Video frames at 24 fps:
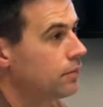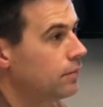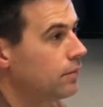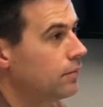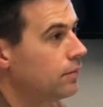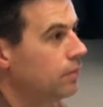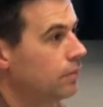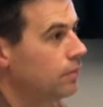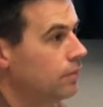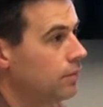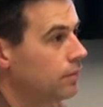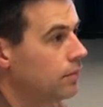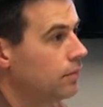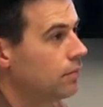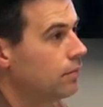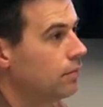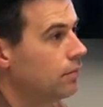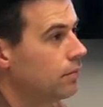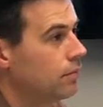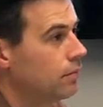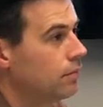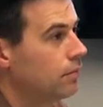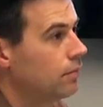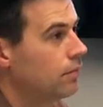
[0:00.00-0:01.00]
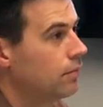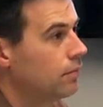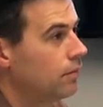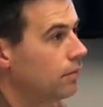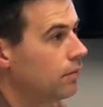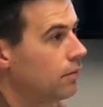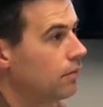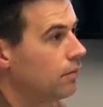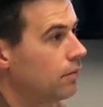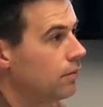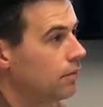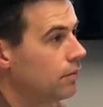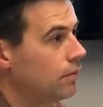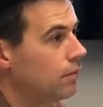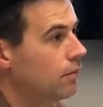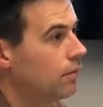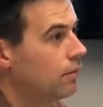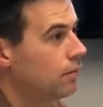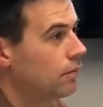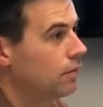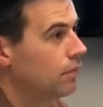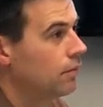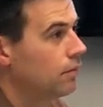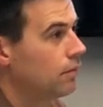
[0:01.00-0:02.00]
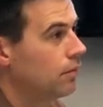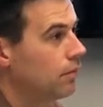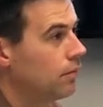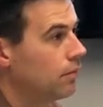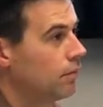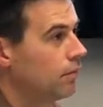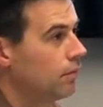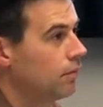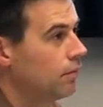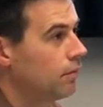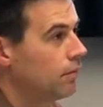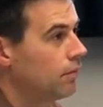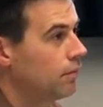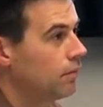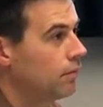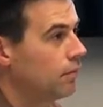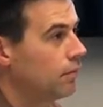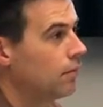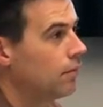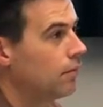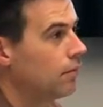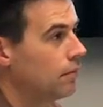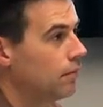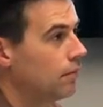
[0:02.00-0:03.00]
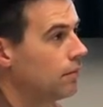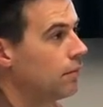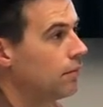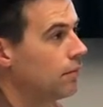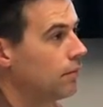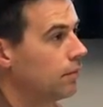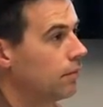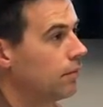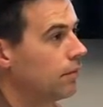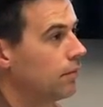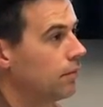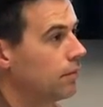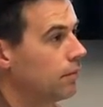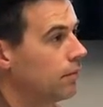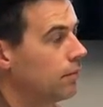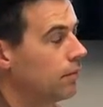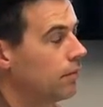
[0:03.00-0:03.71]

(silent)